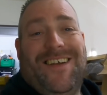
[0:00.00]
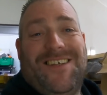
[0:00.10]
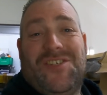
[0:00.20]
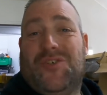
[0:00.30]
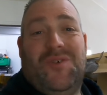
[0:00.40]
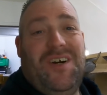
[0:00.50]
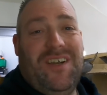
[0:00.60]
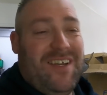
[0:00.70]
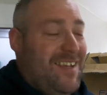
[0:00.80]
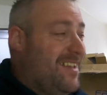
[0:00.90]
It's too
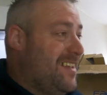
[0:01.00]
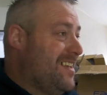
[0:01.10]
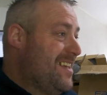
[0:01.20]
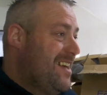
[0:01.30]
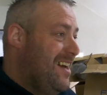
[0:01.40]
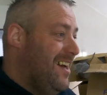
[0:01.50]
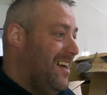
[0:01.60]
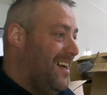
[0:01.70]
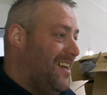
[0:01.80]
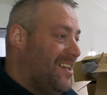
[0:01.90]
early.
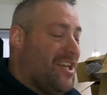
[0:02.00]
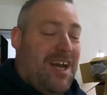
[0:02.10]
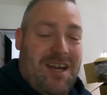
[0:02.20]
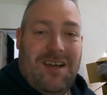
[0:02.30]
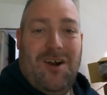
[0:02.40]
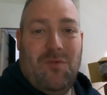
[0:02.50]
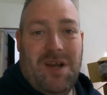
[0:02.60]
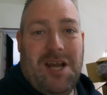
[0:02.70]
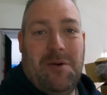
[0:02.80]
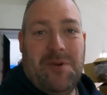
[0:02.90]
Yeah, I'll
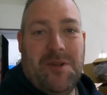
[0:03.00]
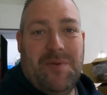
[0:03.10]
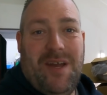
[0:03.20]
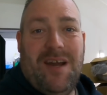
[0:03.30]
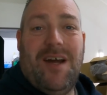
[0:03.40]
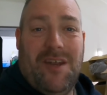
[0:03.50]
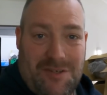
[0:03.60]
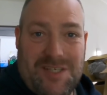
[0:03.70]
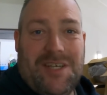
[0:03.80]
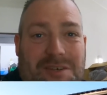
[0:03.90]
wake up in a bit and I'll see you